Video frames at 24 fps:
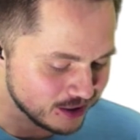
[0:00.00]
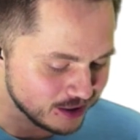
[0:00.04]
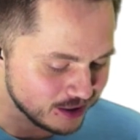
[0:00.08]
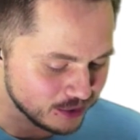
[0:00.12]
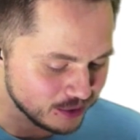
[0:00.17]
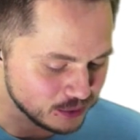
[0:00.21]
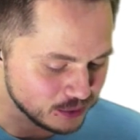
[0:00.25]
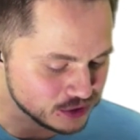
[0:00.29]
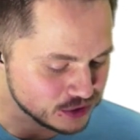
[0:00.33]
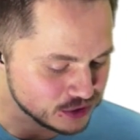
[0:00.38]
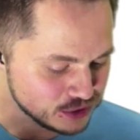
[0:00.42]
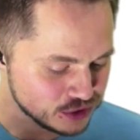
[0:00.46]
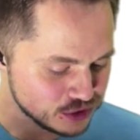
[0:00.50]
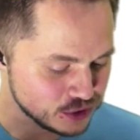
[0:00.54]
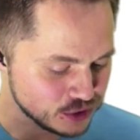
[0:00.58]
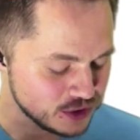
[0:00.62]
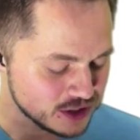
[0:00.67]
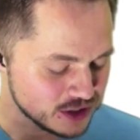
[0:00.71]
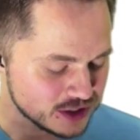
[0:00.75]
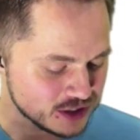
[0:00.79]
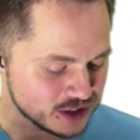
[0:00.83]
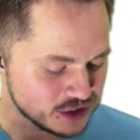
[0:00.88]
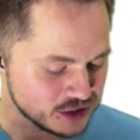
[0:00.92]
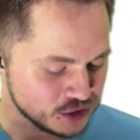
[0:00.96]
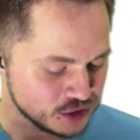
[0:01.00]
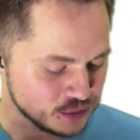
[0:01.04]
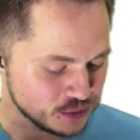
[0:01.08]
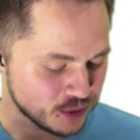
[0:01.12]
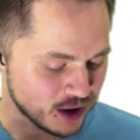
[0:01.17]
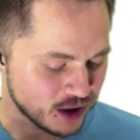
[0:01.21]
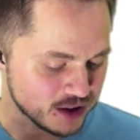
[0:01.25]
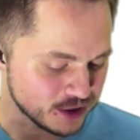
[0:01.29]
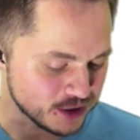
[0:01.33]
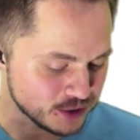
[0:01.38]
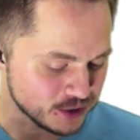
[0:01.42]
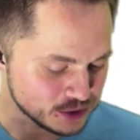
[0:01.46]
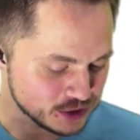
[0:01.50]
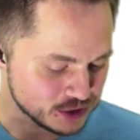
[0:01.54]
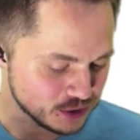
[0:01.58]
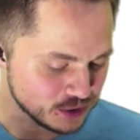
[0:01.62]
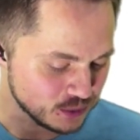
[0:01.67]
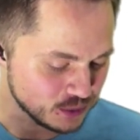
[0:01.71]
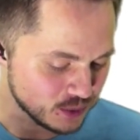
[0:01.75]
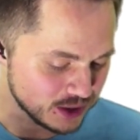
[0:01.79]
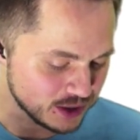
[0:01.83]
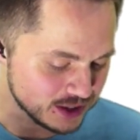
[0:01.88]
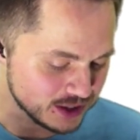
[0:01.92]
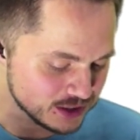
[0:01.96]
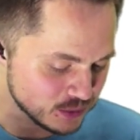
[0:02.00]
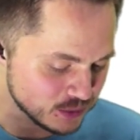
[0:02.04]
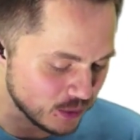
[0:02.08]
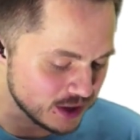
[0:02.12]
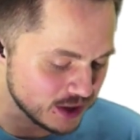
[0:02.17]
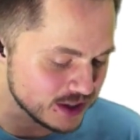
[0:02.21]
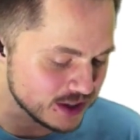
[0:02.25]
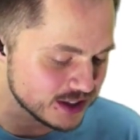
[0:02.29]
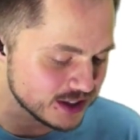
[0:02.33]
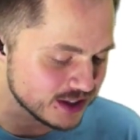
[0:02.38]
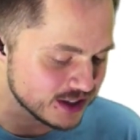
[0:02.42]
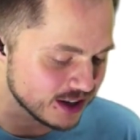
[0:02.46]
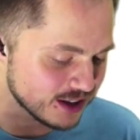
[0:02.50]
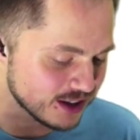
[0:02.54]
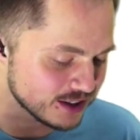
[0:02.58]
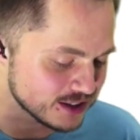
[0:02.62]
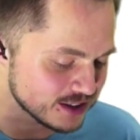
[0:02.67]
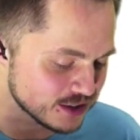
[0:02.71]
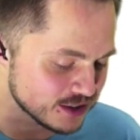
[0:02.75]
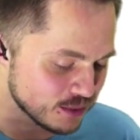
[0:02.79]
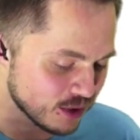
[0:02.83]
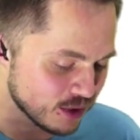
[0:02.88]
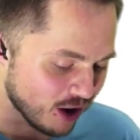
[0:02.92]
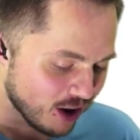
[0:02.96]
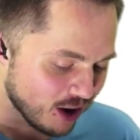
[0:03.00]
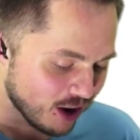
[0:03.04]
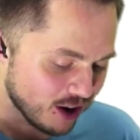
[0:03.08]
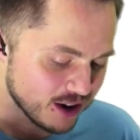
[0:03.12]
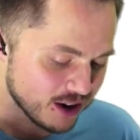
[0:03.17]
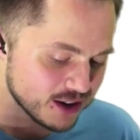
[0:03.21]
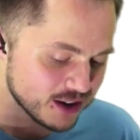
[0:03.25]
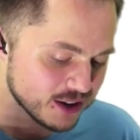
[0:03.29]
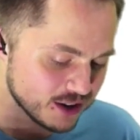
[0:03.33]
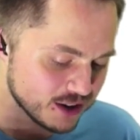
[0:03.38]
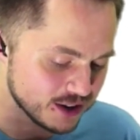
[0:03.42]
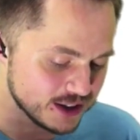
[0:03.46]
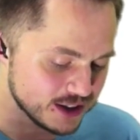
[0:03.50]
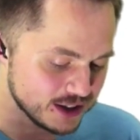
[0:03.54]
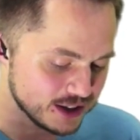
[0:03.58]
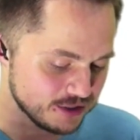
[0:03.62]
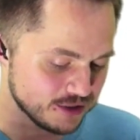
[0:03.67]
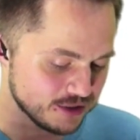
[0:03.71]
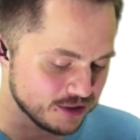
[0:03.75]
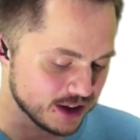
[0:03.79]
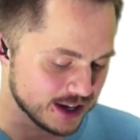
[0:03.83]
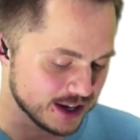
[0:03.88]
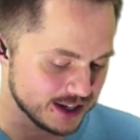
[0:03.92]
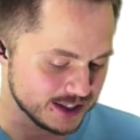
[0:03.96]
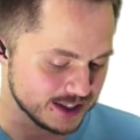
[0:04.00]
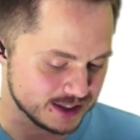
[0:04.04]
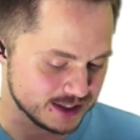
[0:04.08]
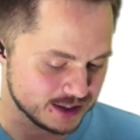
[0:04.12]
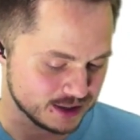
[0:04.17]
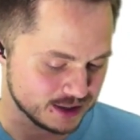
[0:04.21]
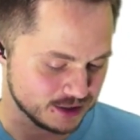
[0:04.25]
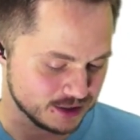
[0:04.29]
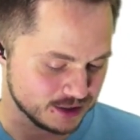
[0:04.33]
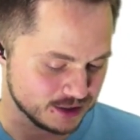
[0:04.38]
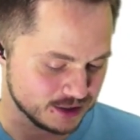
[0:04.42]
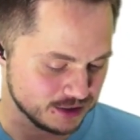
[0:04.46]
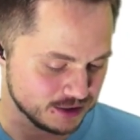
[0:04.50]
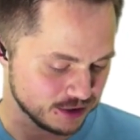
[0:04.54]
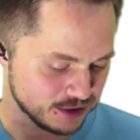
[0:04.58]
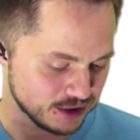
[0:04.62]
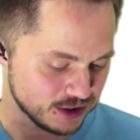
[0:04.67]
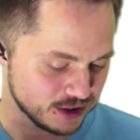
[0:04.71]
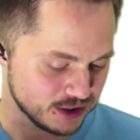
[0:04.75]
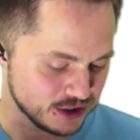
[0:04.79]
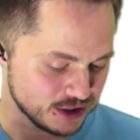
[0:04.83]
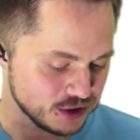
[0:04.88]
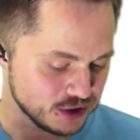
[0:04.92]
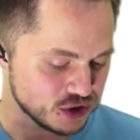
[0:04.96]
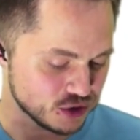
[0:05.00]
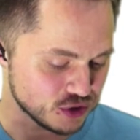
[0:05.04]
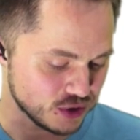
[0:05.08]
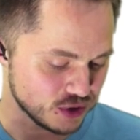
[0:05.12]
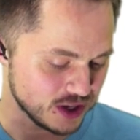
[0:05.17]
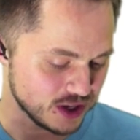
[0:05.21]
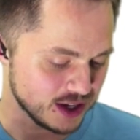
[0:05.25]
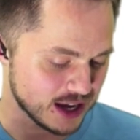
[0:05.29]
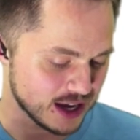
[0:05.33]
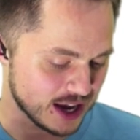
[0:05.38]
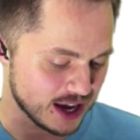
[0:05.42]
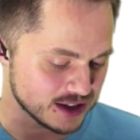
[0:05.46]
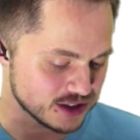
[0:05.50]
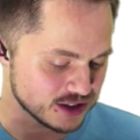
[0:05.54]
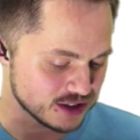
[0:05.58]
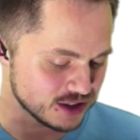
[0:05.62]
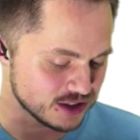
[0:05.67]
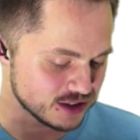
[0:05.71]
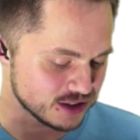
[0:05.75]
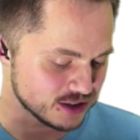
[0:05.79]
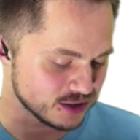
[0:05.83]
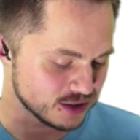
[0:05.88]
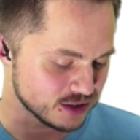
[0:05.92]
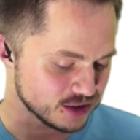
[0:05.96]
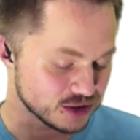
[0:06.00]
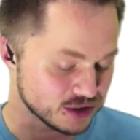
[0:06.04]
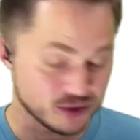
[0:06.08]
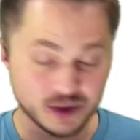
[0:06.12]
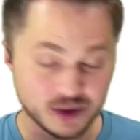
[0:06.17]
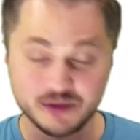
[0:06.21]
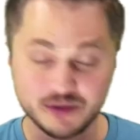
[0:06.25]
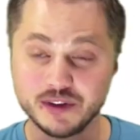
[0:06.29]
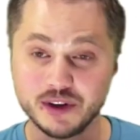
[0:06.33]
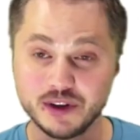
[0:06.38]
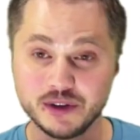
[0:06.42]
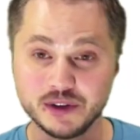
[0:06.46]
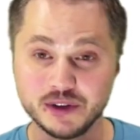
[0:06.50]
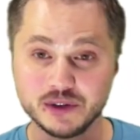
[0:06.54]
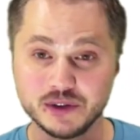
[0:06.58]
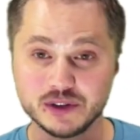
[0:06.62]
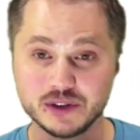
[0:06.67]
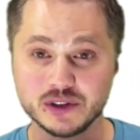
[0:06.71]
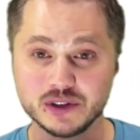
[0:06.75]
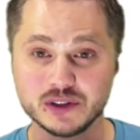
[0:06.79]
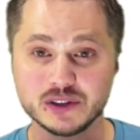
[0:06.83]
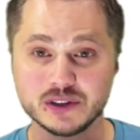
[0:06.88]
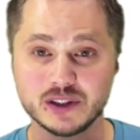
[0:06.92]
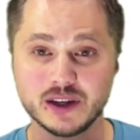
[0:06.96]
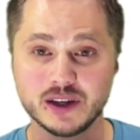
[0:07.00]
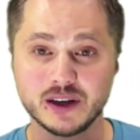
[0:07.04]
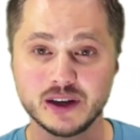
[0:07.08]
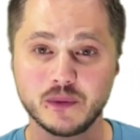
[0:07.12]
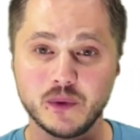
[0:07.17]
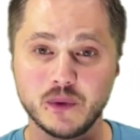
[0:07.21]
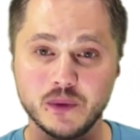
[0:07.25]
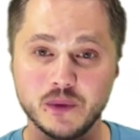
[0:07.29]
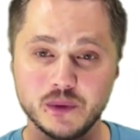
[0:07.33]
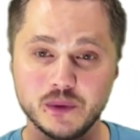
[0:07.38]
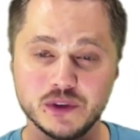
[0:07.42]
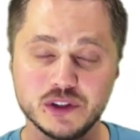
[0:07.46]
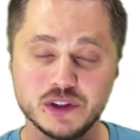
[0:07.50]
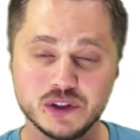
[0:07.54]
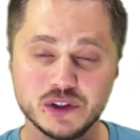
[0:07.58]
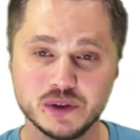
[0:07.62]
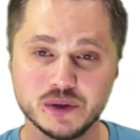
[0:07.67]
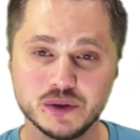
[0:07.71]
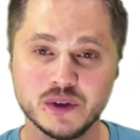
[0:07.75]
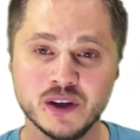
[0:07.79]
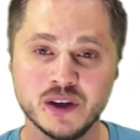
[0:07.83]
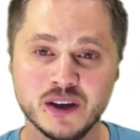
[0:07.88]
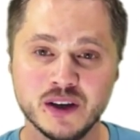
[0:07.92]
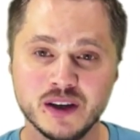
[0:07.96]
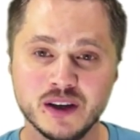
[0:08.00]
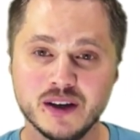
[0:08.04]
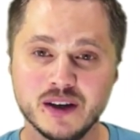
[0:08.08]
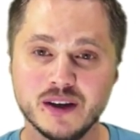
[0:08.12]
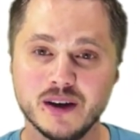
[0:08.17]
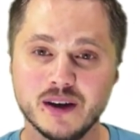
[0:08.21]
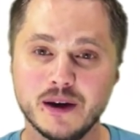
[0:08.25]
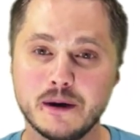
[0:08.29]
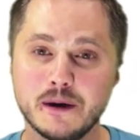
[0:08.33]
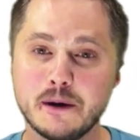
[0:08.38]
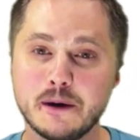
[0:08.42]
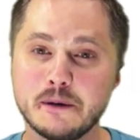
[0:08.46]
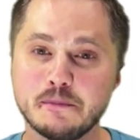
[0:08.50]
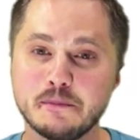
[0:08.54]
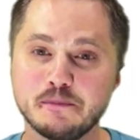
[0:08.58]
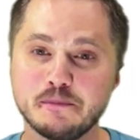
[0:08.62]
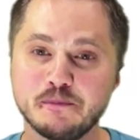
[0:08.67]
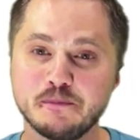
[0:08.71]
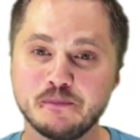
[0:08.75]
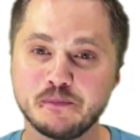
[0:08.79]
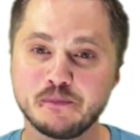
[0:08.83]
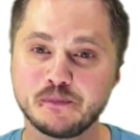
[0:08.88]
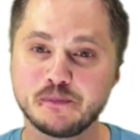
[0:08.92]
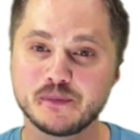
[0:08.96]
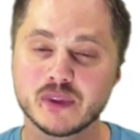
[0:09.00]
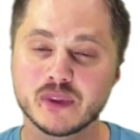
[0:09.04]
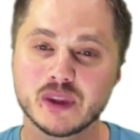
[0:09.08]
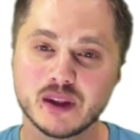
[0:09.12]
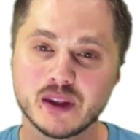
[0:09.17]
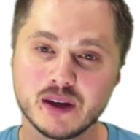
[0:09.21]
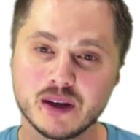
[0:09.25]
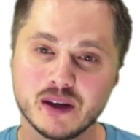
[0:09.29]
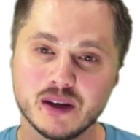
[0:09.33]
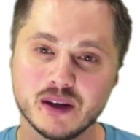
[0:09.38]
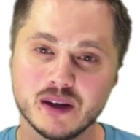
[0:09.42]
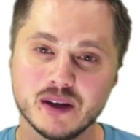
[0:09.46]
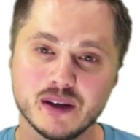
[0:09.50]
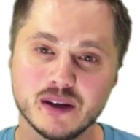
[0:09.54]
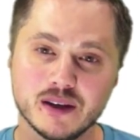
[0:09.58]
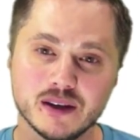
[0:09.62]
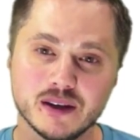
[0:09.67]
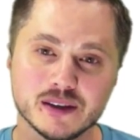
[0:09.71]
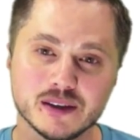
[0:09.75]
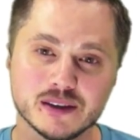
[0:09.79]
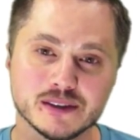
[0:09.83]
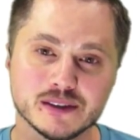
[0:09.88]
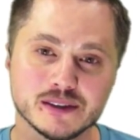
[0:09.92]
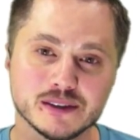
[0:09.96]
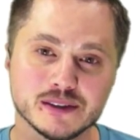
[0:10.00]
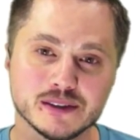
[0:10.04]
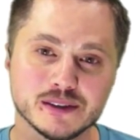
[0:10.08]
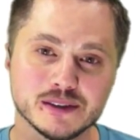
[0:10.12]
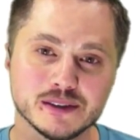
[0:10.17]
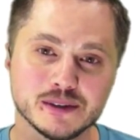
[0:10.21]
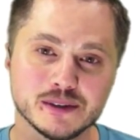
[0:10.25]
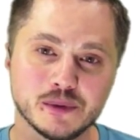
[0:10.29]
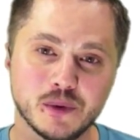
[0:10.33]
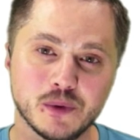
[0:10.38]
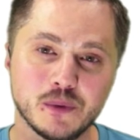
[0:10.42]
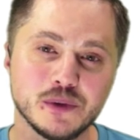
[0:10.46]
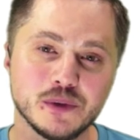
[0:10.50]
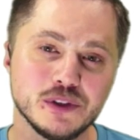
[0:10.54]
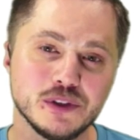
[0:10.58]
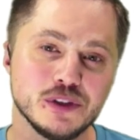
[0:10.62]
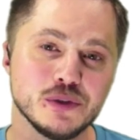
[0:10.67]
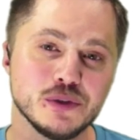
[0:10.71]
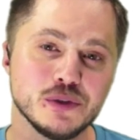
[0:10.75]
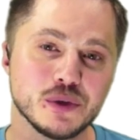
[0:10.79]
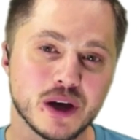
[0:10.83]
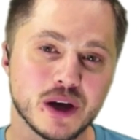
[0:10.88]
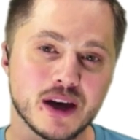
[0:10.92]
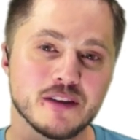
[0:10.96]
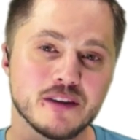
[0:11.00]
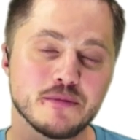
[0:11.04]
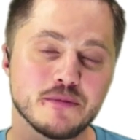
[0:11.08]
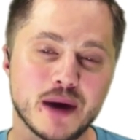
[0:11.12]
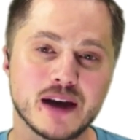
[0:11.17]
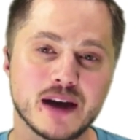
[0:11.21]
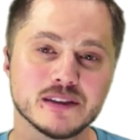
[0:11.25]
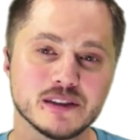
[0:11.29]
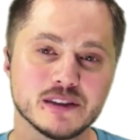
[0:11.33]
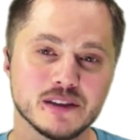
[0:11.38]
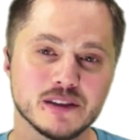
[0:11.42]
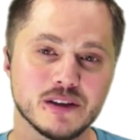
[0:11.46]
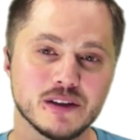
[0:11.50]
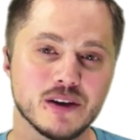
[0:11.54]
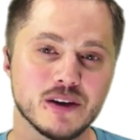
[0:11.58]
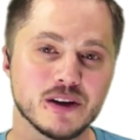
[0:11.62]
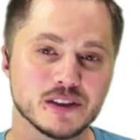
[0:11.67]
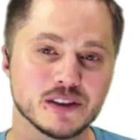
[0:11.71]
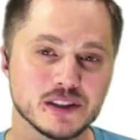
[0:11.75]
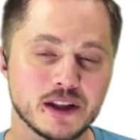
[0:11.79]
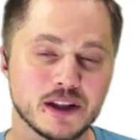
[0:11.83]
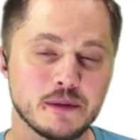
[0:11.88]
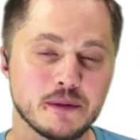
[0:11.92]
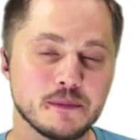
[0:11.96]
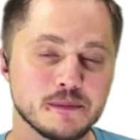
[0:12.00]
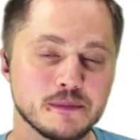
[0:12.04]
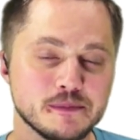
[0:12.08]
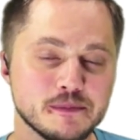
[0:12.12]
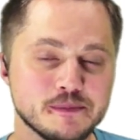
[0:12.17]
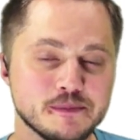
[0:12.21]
We'll do two. This is a two-parter. So what is some hard-earned advice for new screencasters or ScreenFlow users? Like, what would you kind of pass along to them?